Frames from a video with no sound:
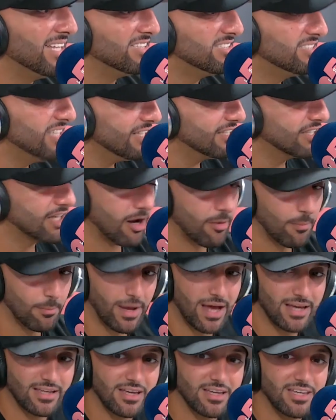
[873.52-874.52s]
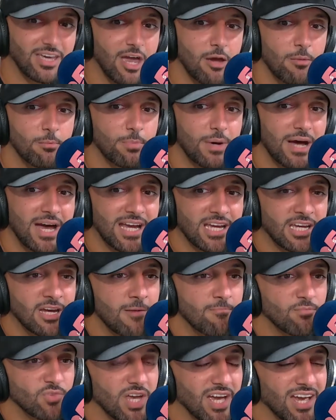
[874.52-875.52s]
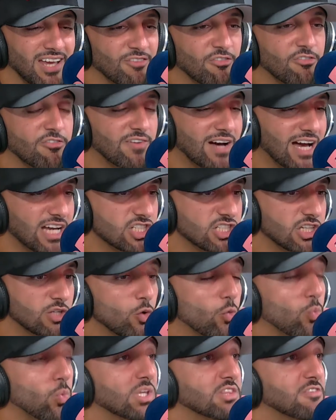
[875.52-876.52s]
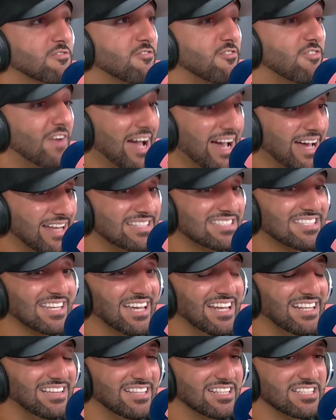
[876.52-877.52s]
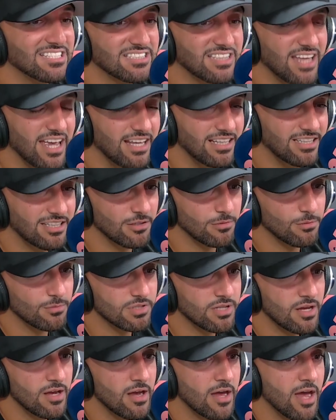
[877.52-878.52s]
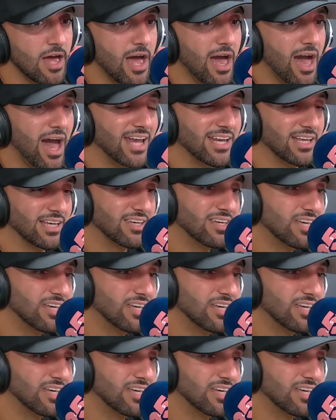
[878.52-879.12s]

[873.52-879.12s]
it did come back. It came back in fashion with fans in the stadiums, and it